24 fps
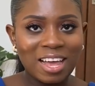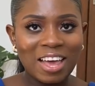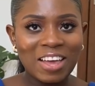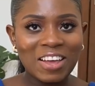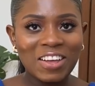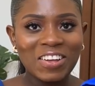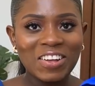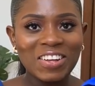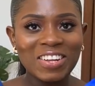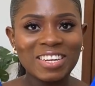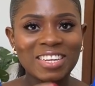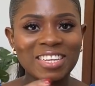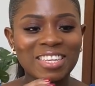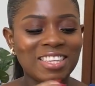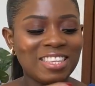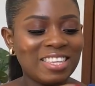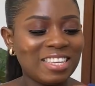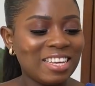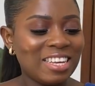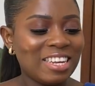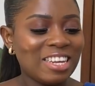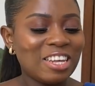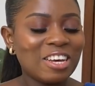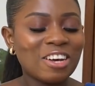I got this
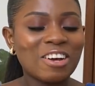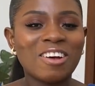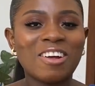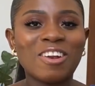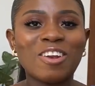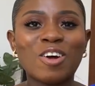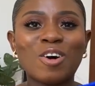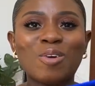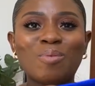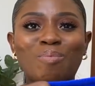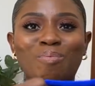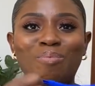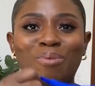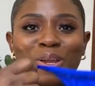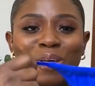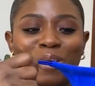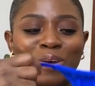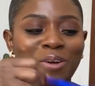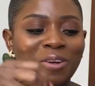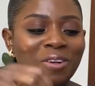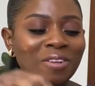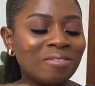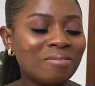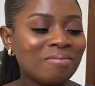in the color
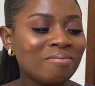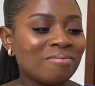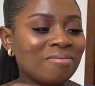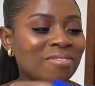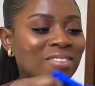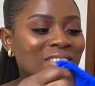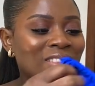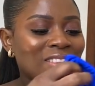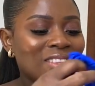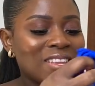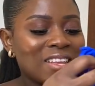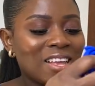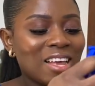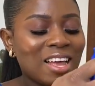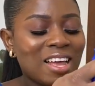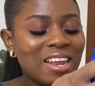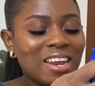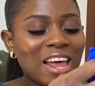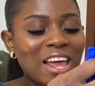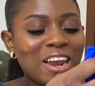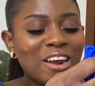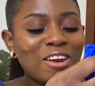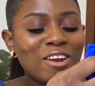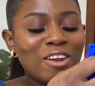blue,
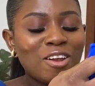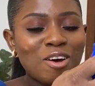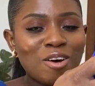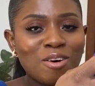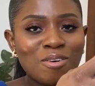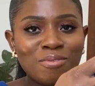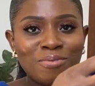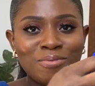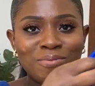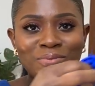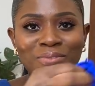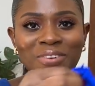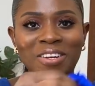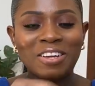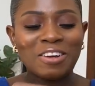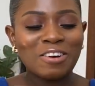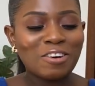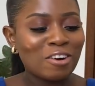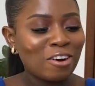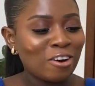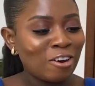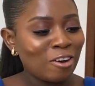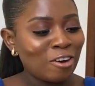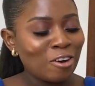and I love the
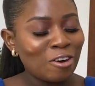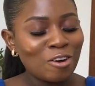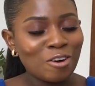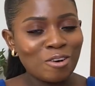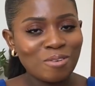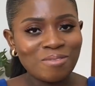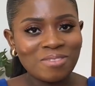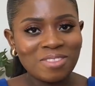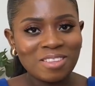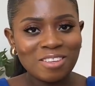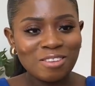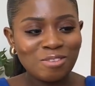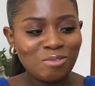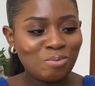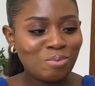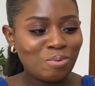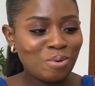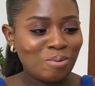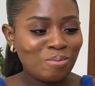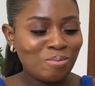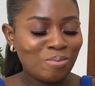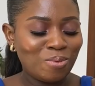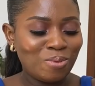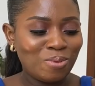color of this
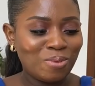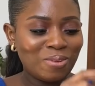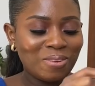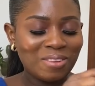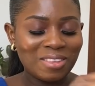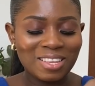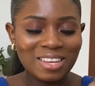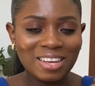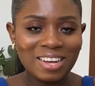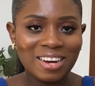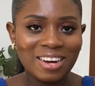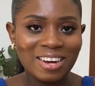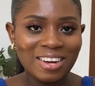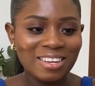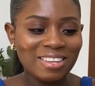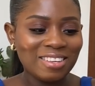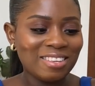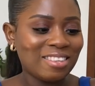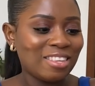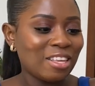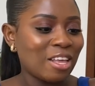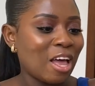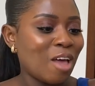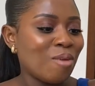swimsuit, guys.
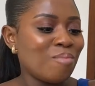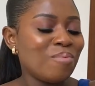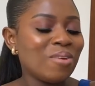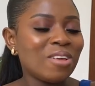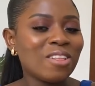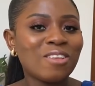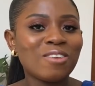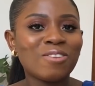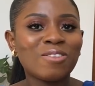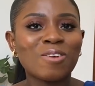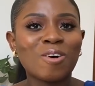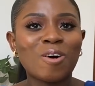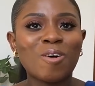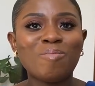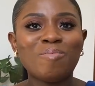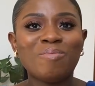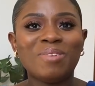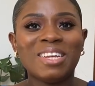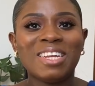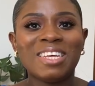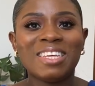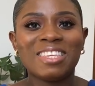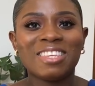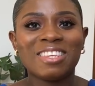I picked this up
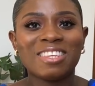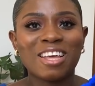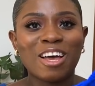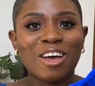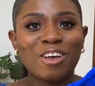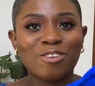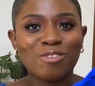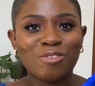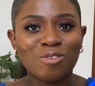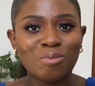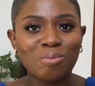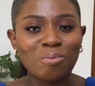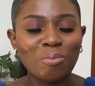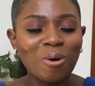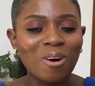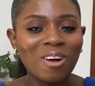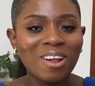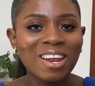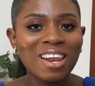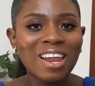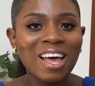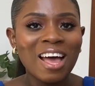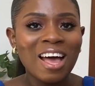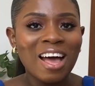in a size
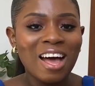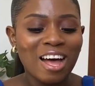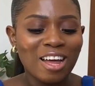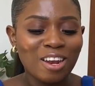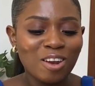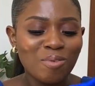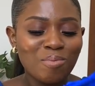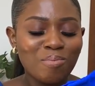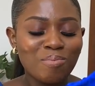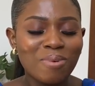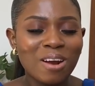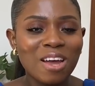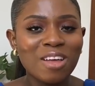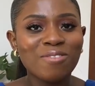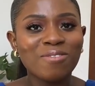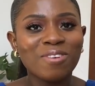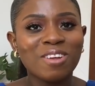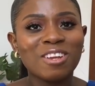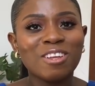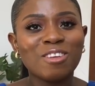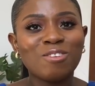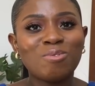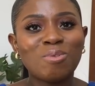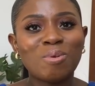small, and the price for
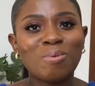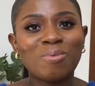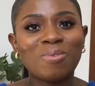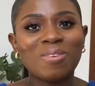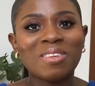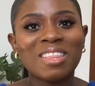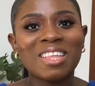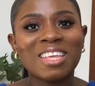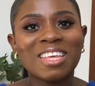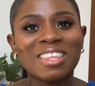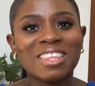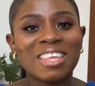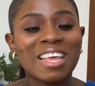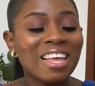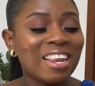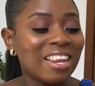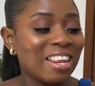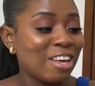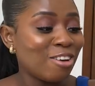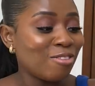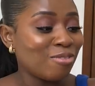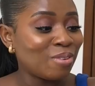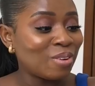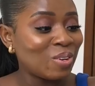this swimsuit is
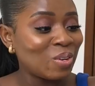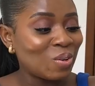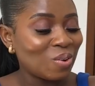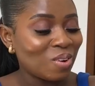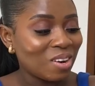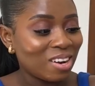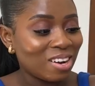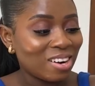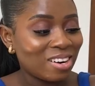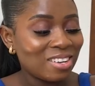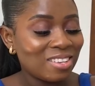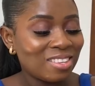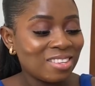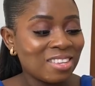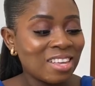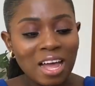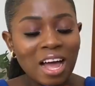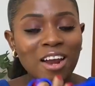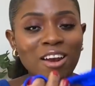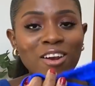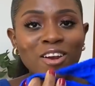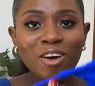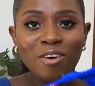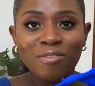$11.
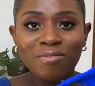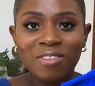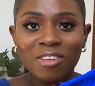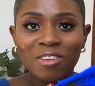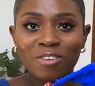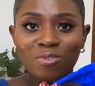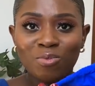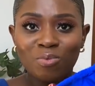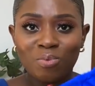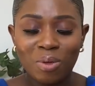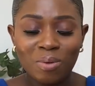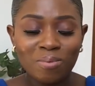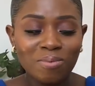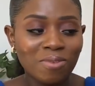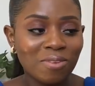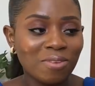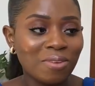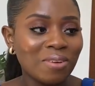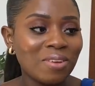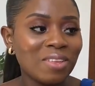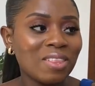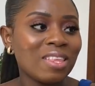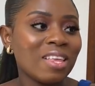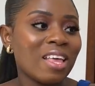I love this
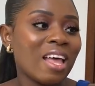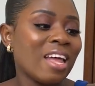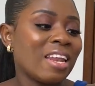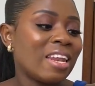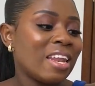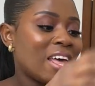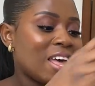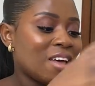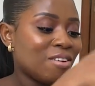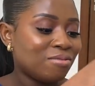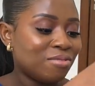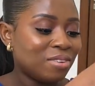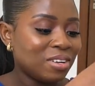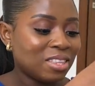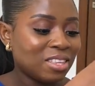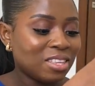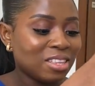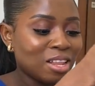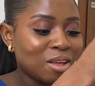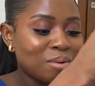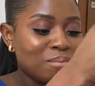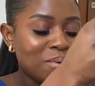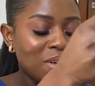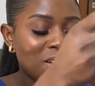swimsuit, and
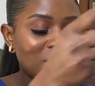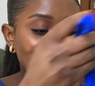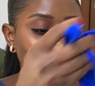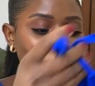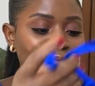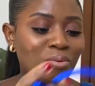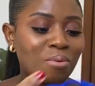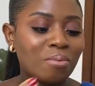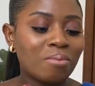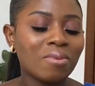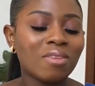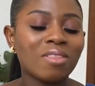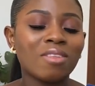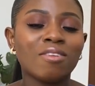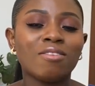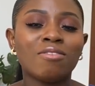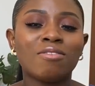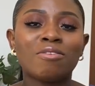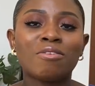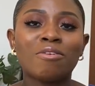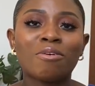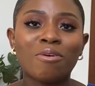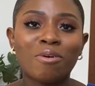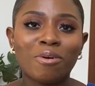everything about this swimsuit is
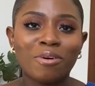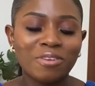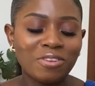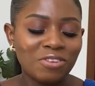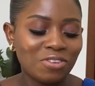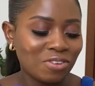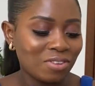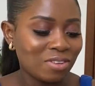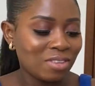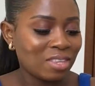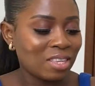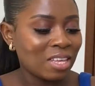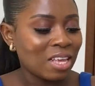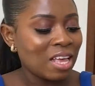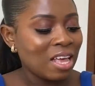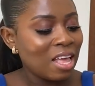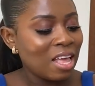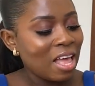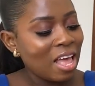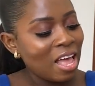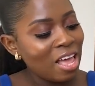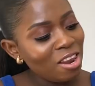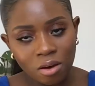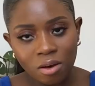gorgeous.
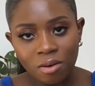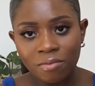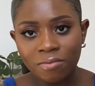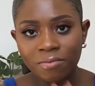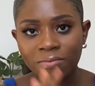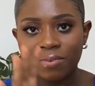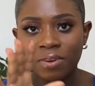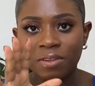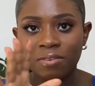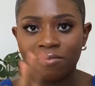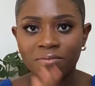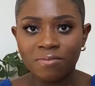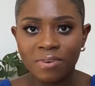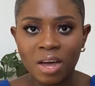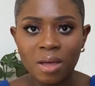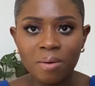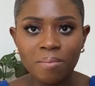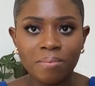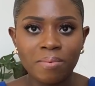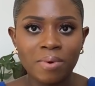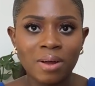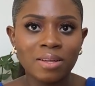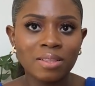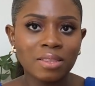I love the
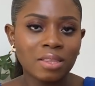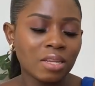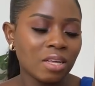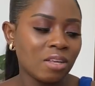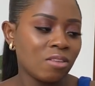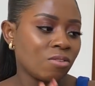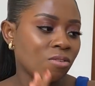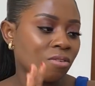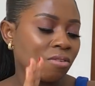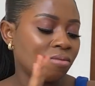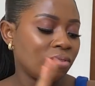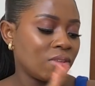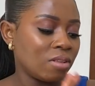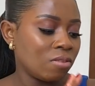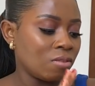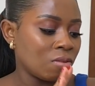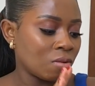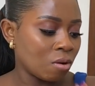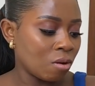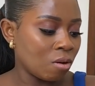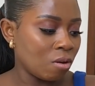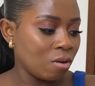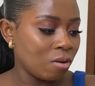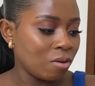vibrantness of this
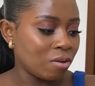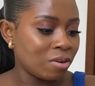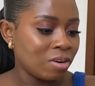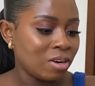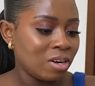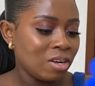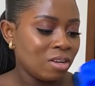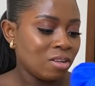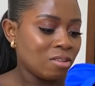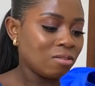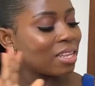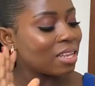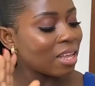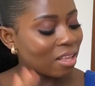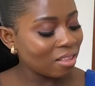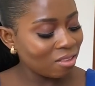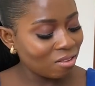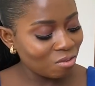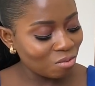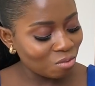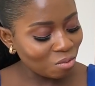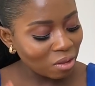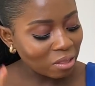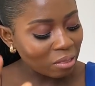color. That
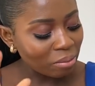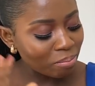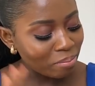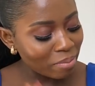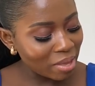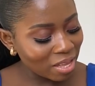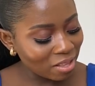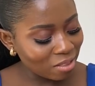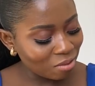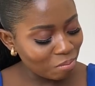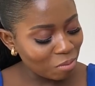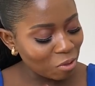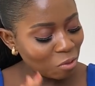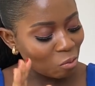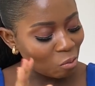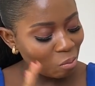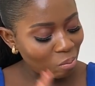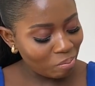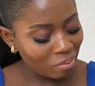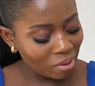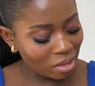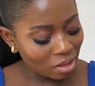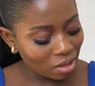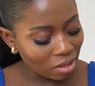is what makes me to
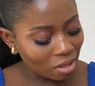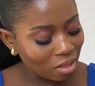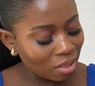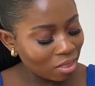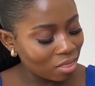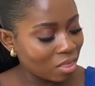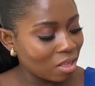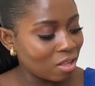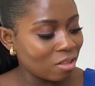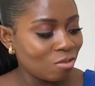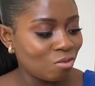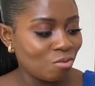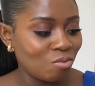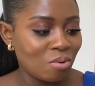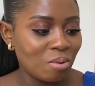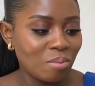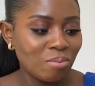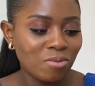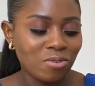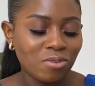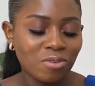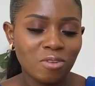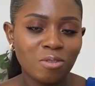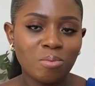pick this
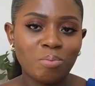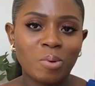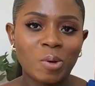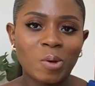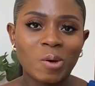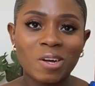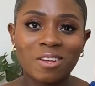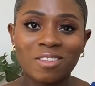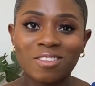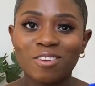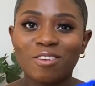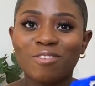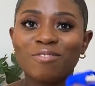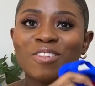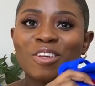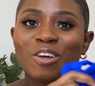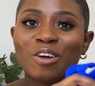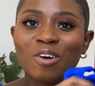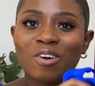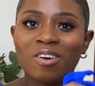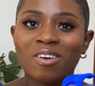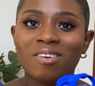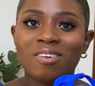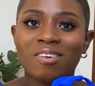swimsuit, because of the
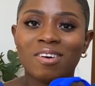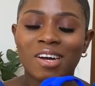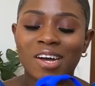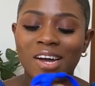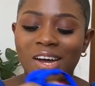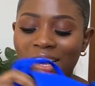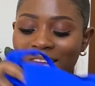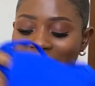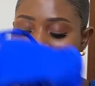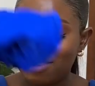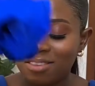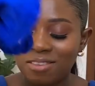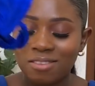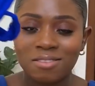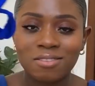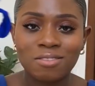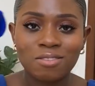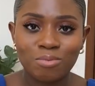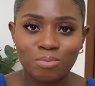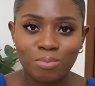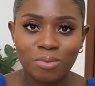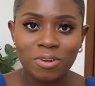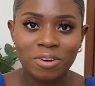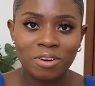color, guys. It's
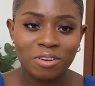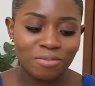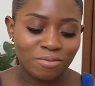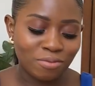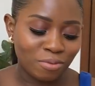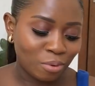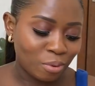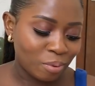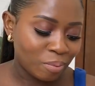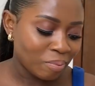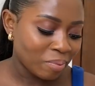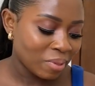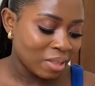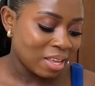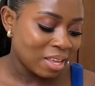beautiful.